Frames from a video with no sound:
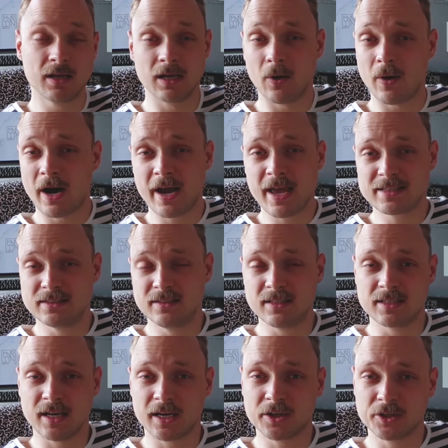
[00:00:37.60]
Now I as a
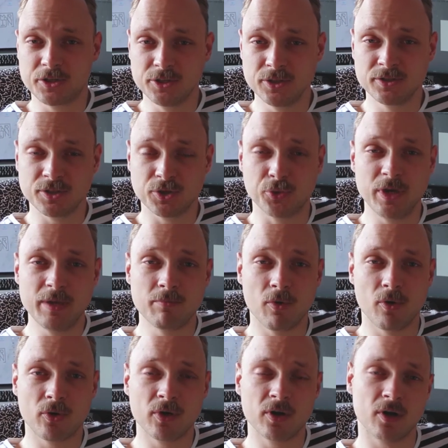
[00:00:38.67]
designer couldn't agree
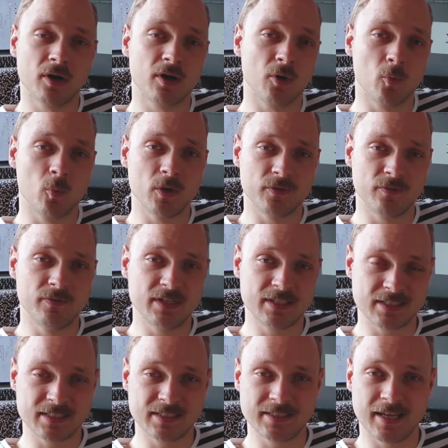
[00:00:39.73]
more with
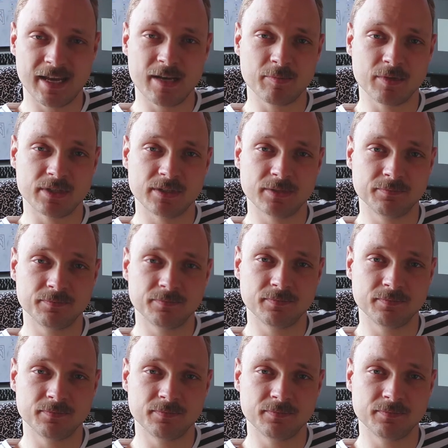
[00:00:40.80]
this statement.